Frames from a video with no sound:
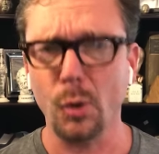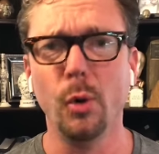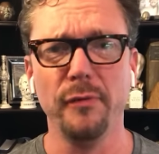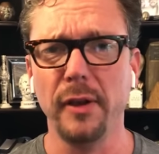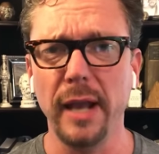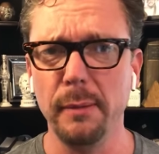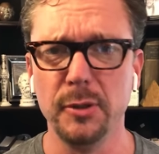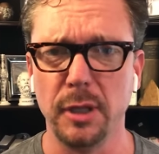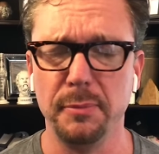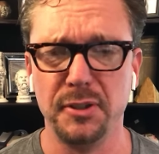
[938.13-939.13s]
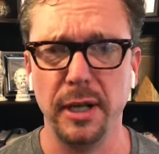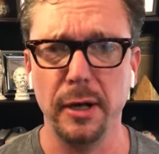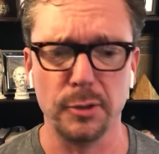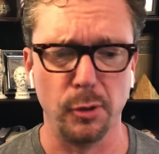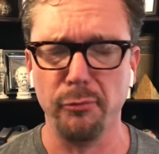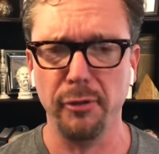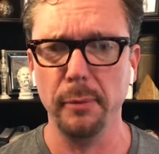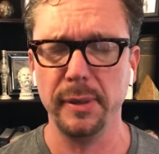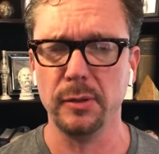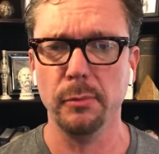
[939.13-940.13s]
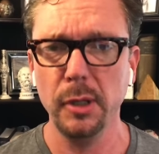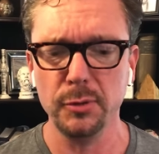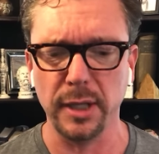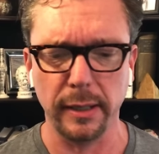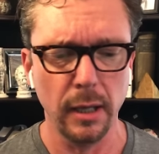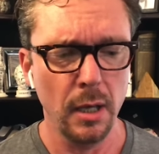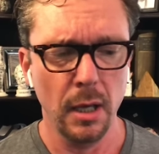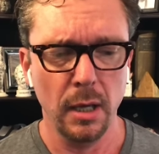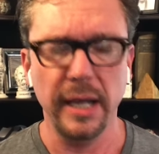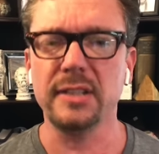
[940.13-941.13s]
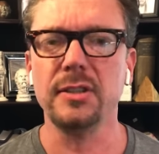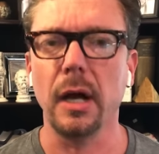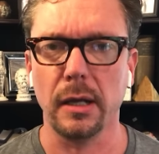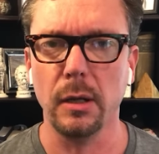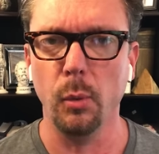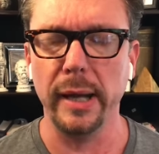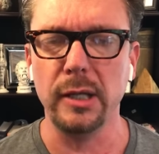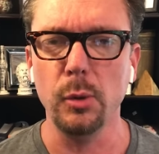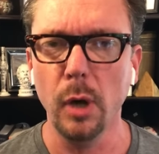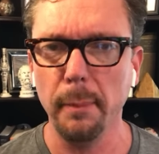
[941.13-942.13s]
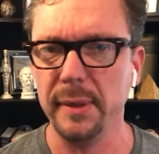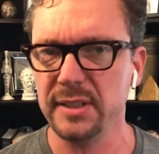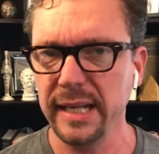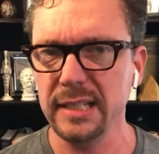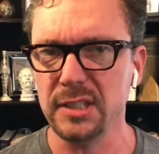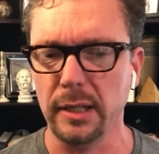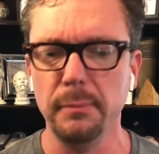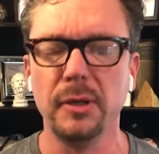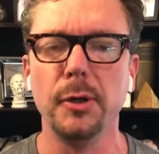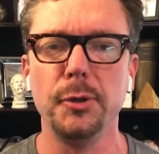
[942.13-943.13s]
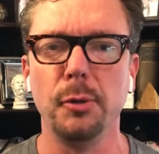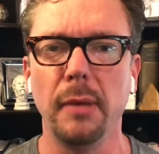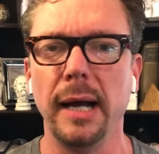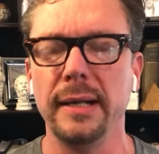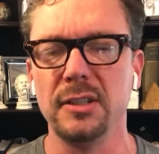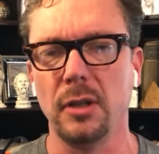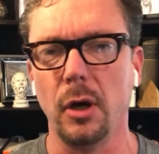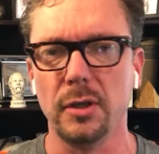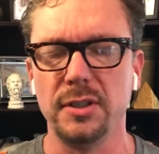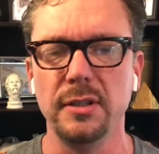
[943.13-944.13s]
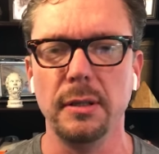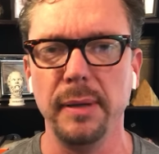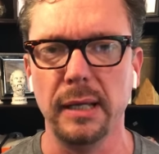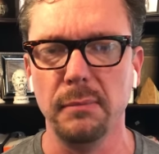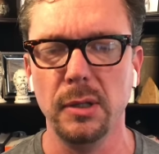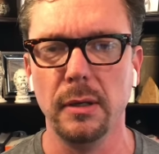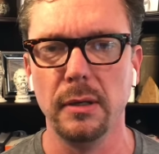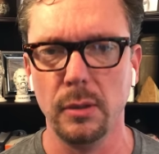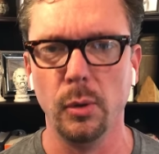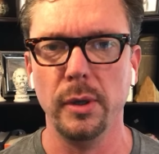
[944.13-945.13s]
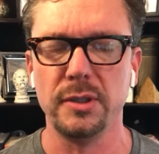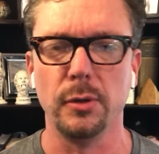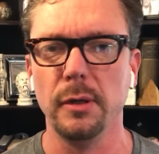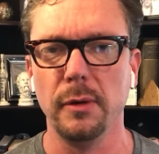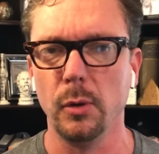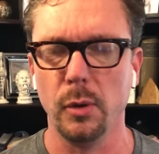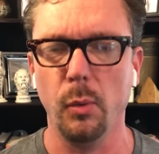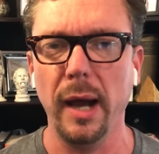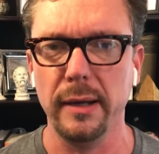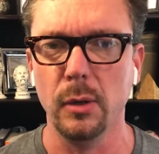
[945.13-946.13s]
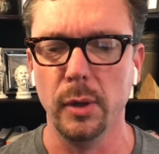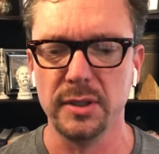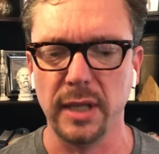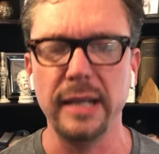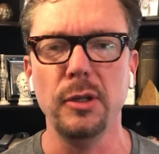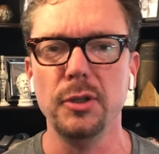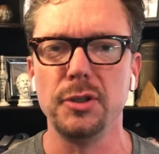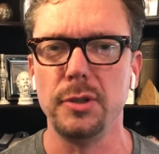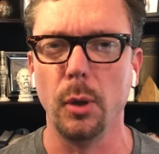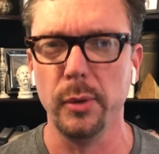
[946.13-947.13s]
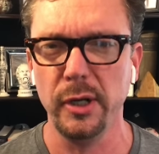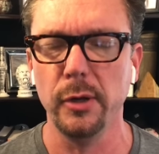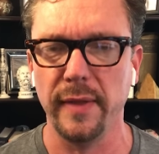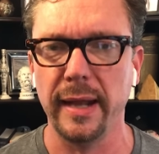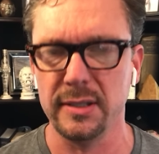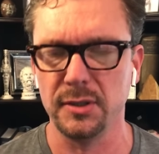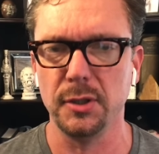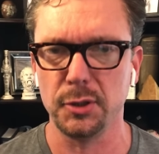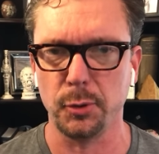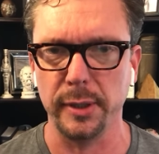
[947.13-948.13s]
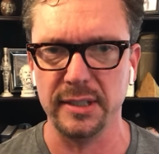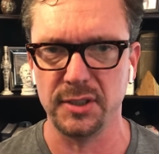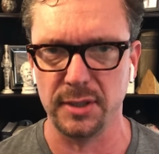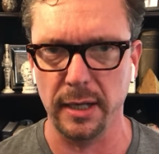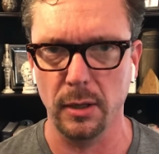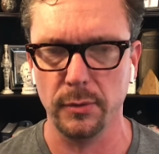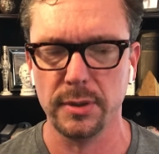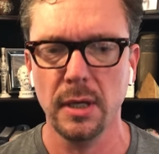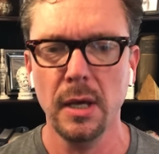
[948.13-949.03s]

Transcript: or if the neighbors upstairs are thumping their music, it's not going to wake you up as easily because your mind is lost in the pink noise or the or the white noise, and you just don't hear that as a discrete sound.